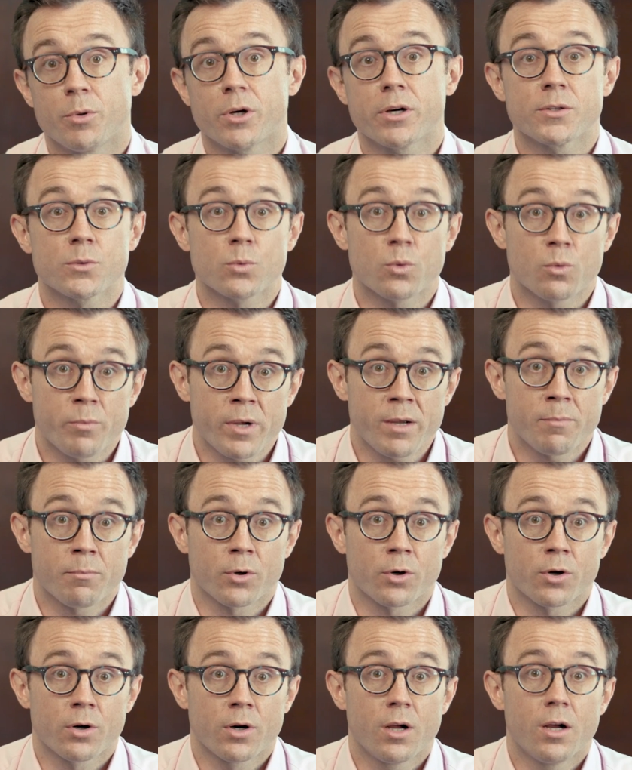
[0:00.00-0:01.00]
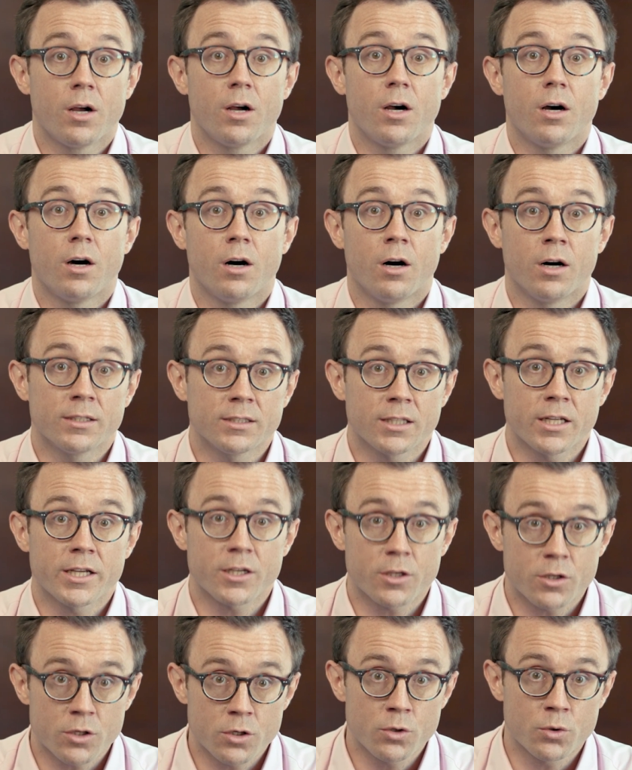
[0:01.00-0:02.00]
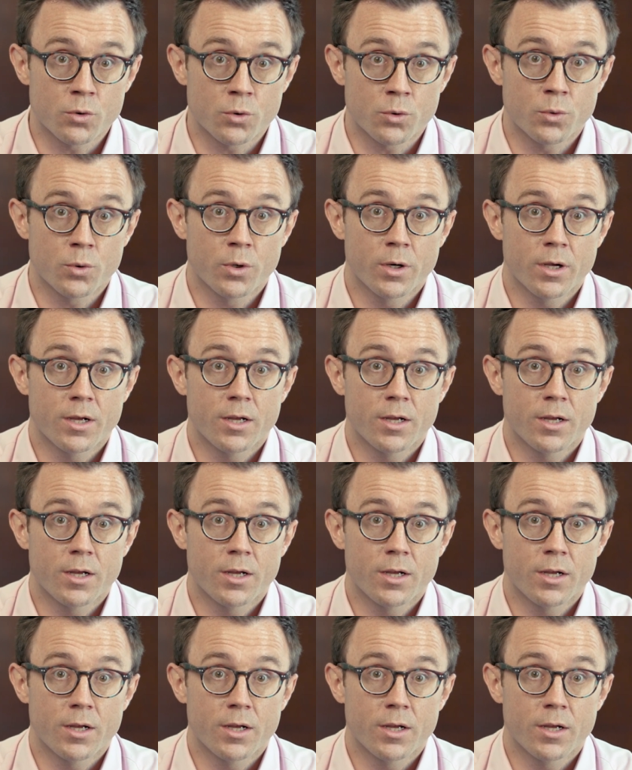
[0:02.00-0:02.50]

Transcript: Because remember, unlike you,